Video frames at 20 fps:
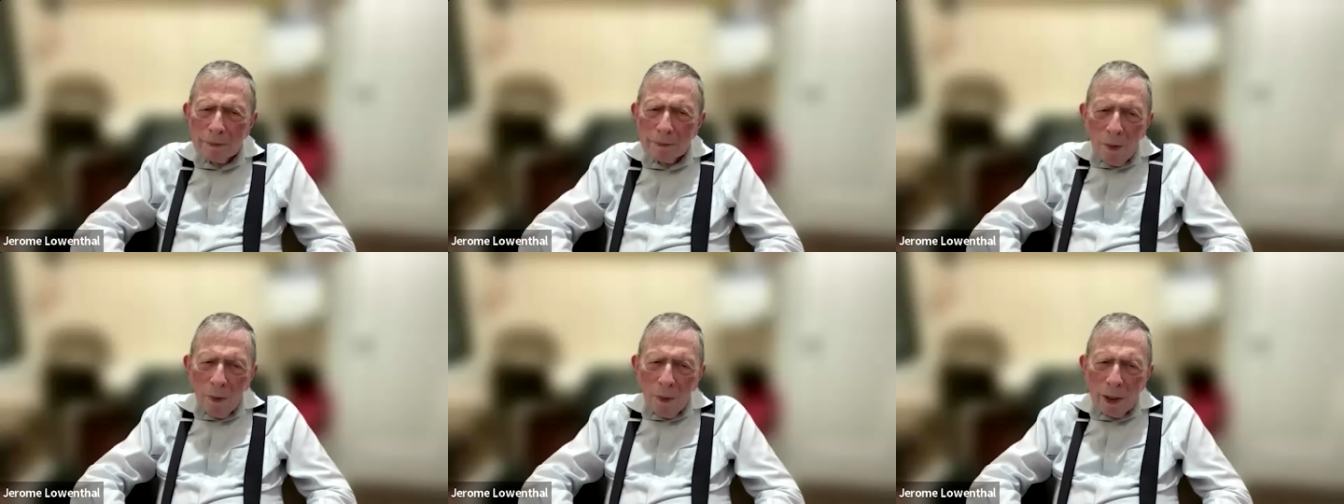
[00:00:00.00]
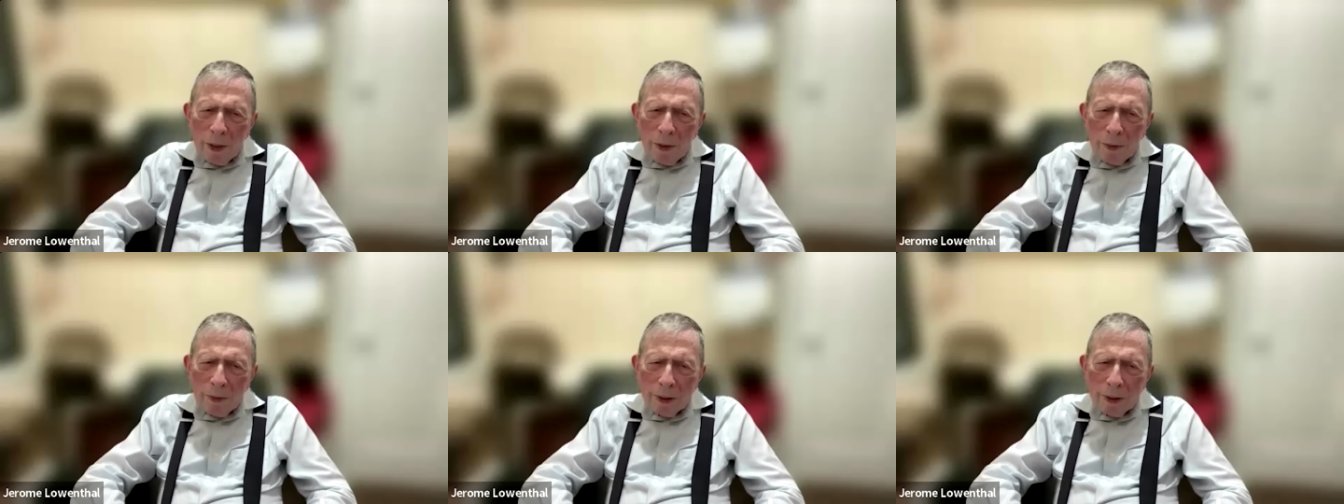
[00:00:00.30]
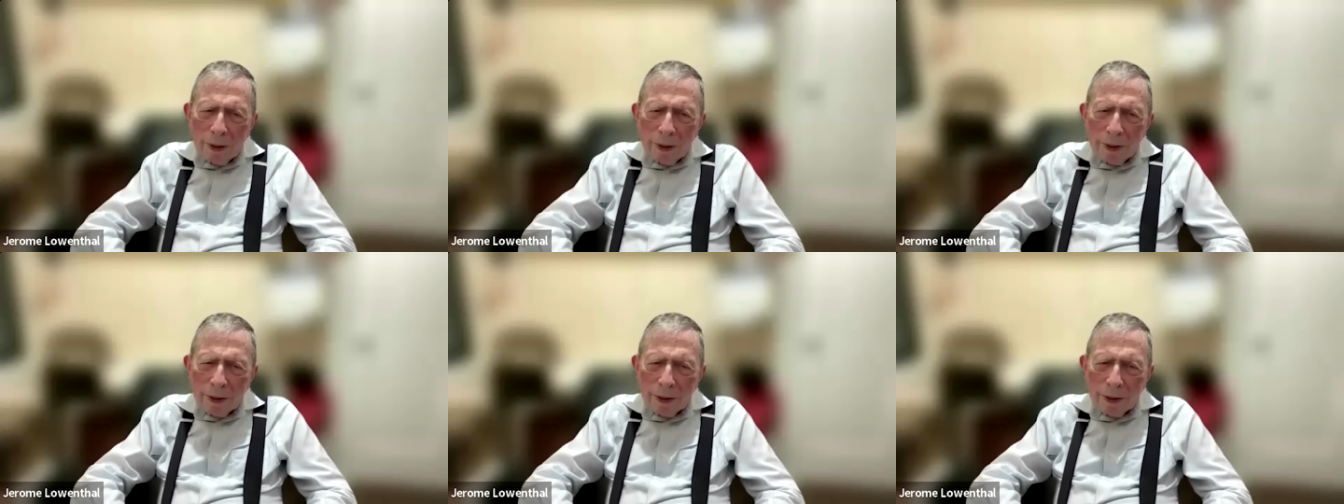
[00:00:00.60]
what
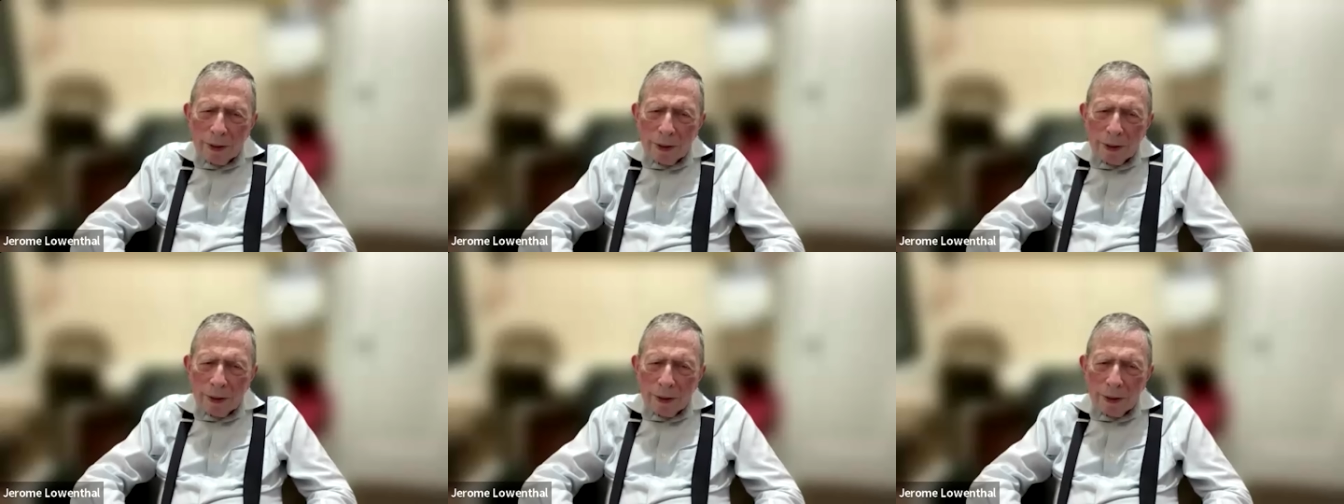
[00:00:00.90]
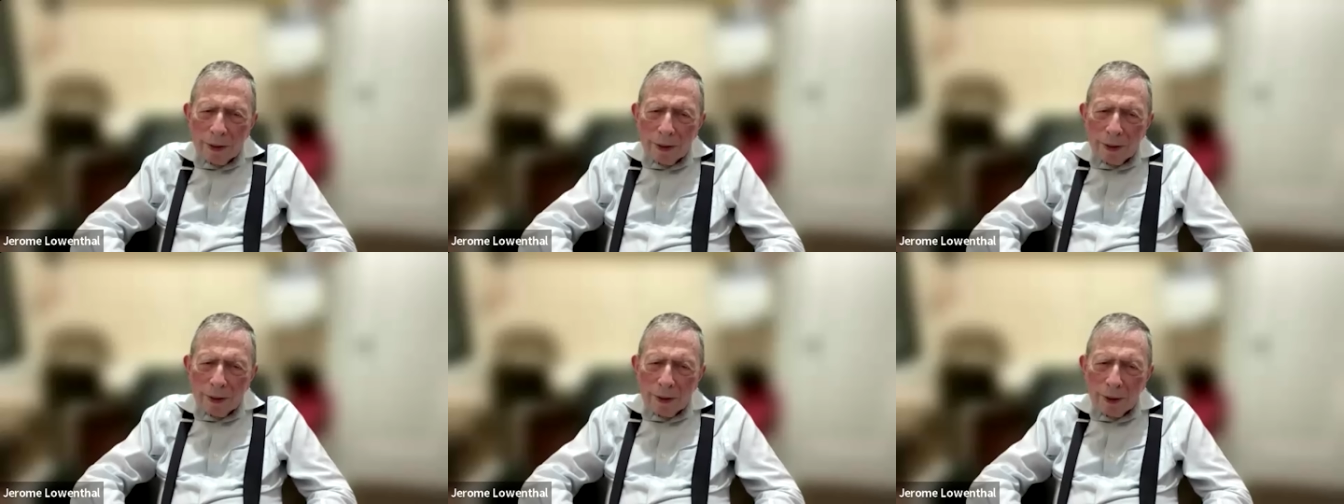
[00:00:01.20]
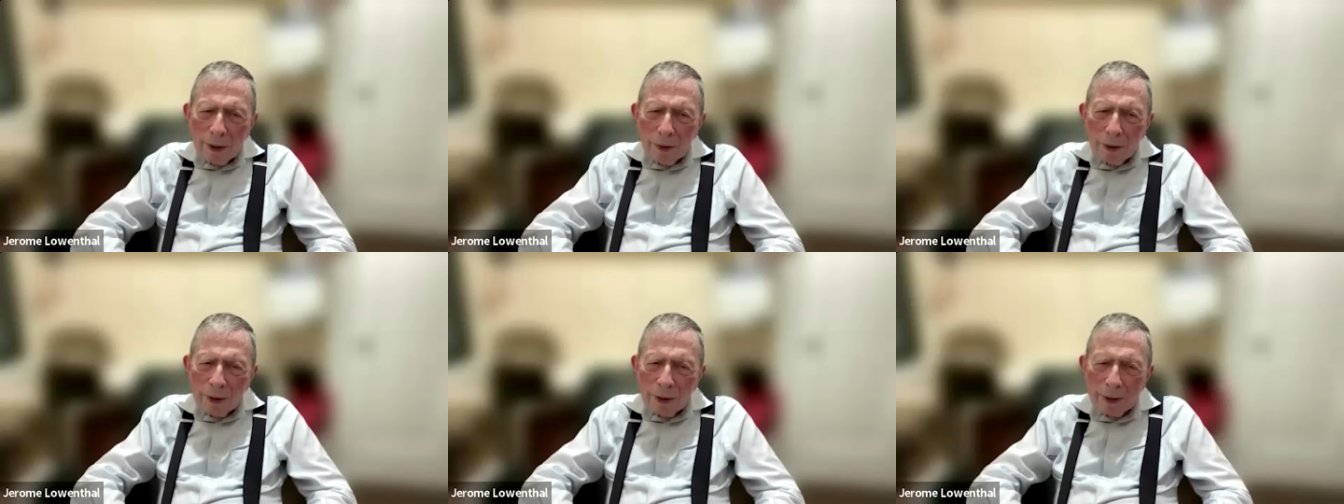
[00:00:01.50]
was
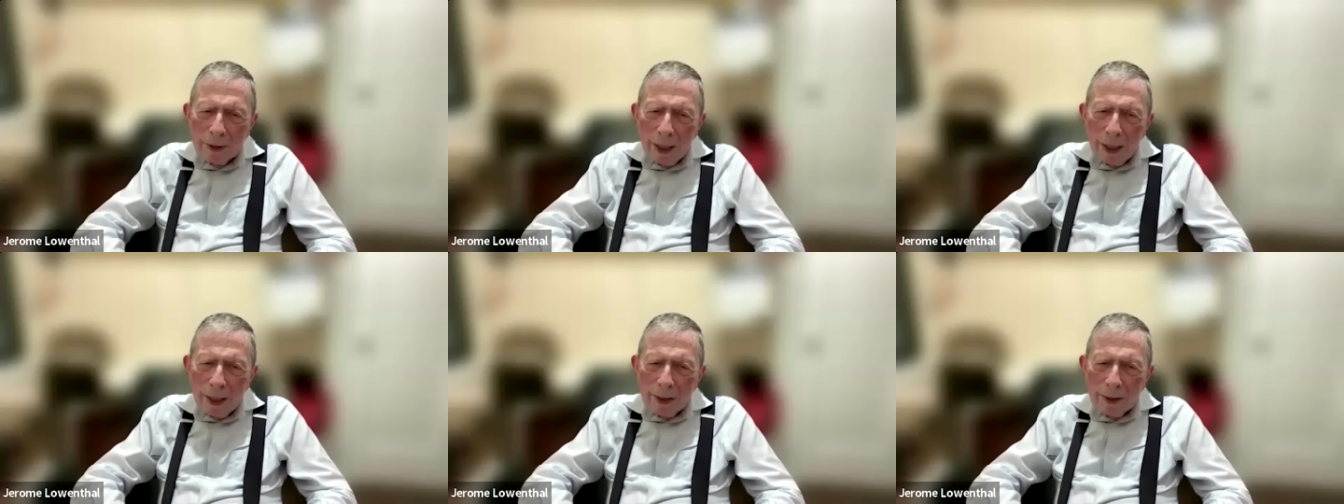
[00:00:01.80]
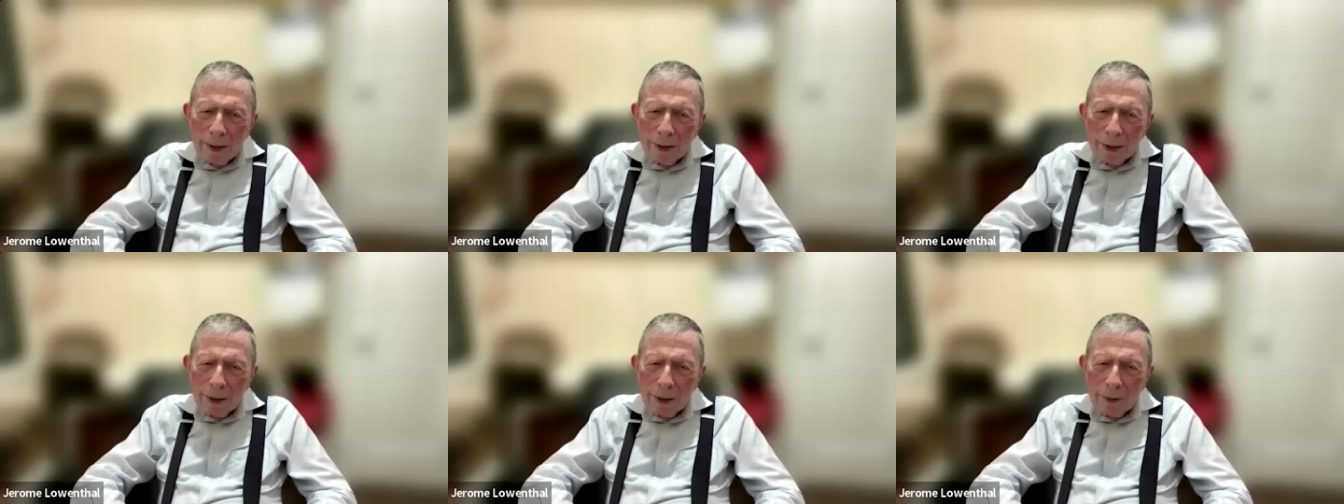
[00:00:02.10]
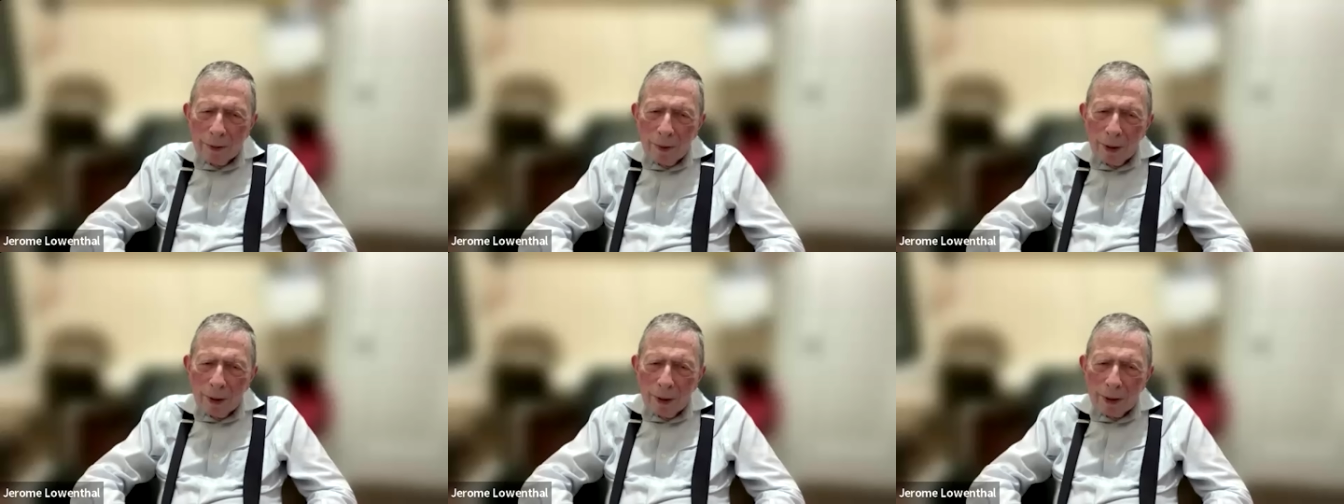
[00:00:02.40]
so
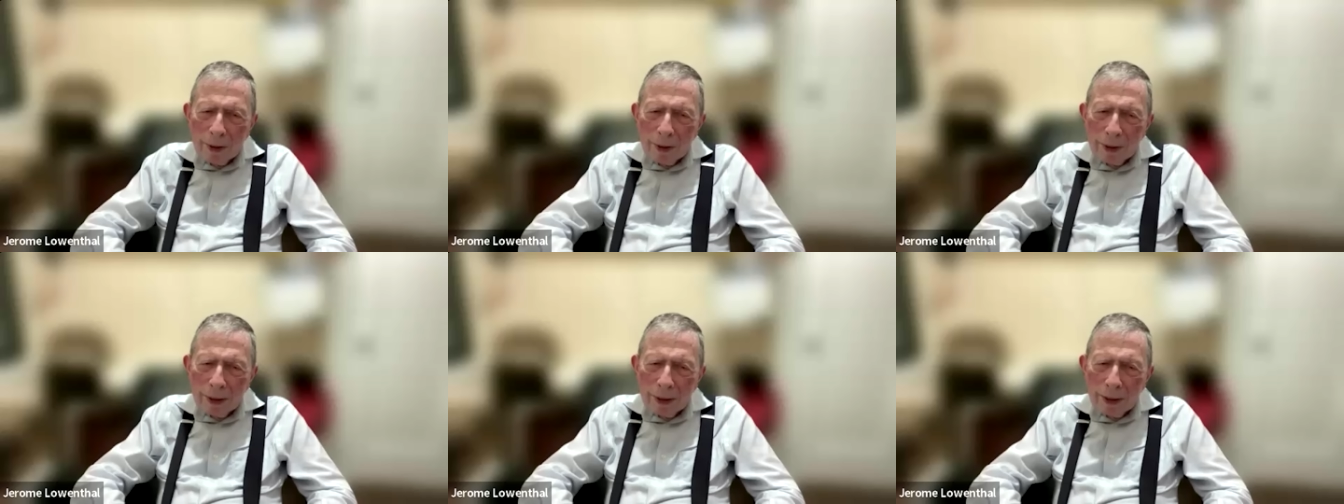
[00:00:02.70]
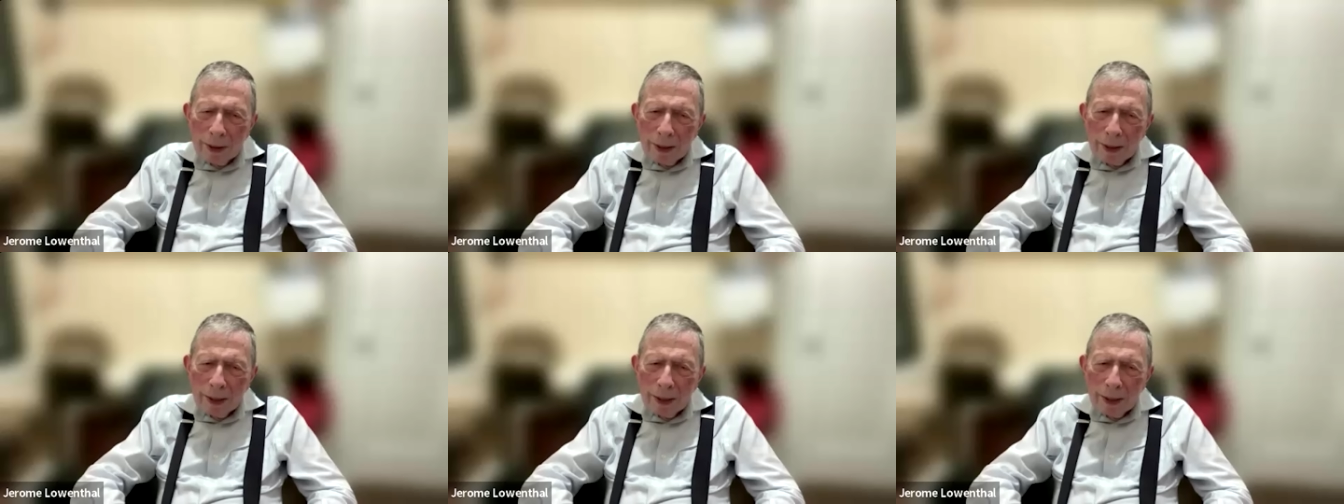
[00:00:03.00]
astonishing was